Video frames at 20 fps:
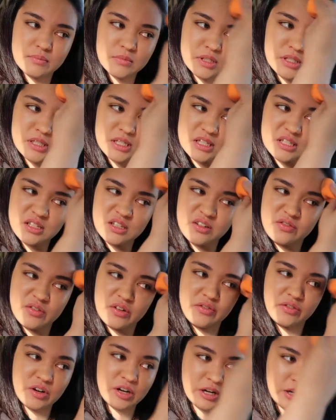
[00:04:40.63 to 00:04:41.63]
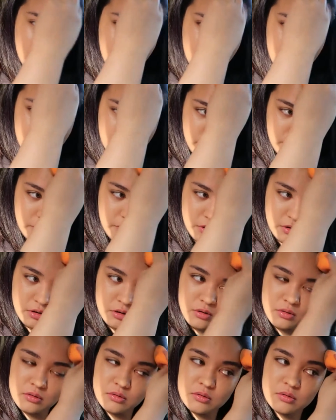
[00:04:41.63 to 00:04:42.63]
season of Riverdale, if you're
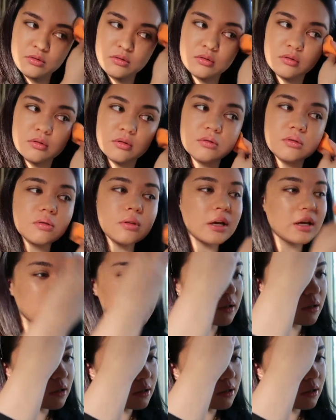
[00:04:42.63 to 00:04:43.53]
like,